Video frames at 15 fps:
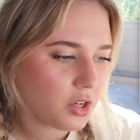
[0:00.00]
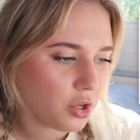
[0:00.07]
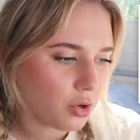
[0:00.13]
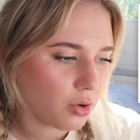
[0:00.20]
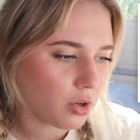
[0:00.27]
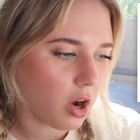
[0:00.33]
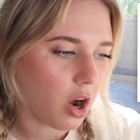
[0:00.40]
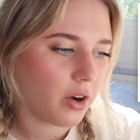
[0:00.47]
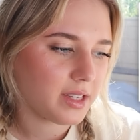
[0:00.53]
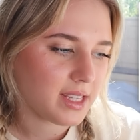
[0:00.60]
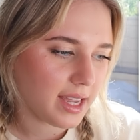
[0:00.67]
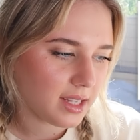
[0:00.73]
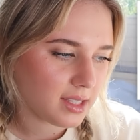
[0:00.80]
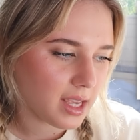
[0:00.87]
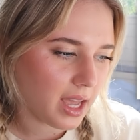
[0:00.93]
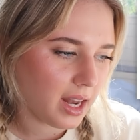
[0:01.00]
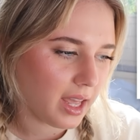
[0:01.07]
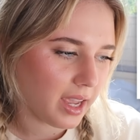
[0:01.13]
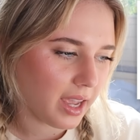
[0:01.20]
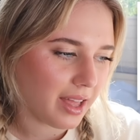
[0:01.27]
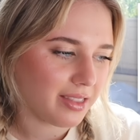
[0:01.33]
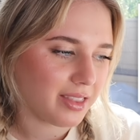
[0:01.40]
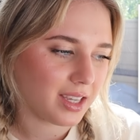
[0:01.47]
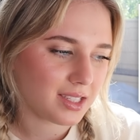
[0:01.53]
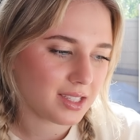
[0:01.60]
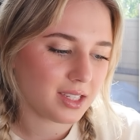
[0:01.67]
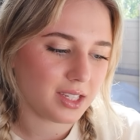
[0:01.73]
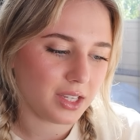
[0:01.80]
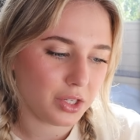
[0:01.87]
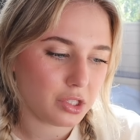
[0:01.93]
in New York, Ari's heading to L A, and things
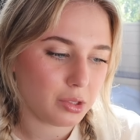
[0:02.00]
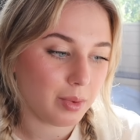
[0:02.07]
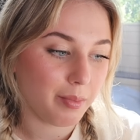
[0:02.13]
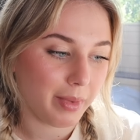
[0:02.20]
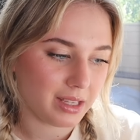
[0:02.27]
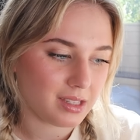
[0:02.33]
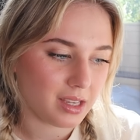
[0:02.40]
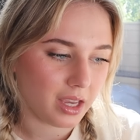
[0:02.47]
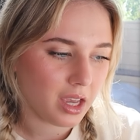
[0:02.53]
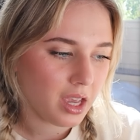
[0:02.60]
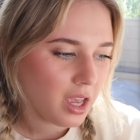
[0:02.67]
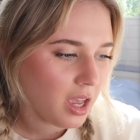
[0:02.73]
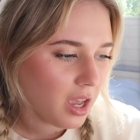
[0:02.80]
continue to be messy.